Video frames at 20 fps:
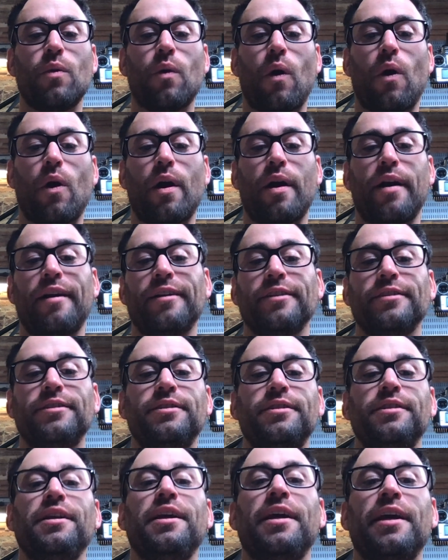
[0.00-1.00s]
are
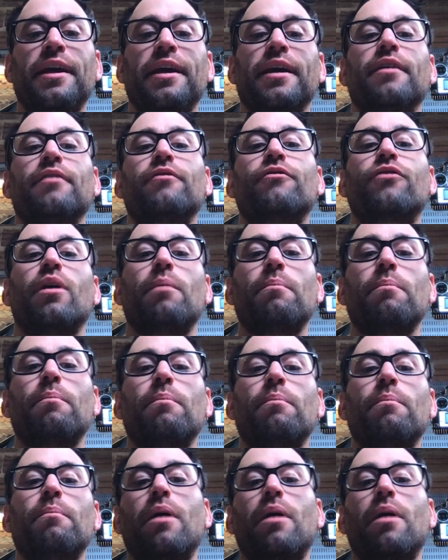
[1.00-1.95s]
seeing from above.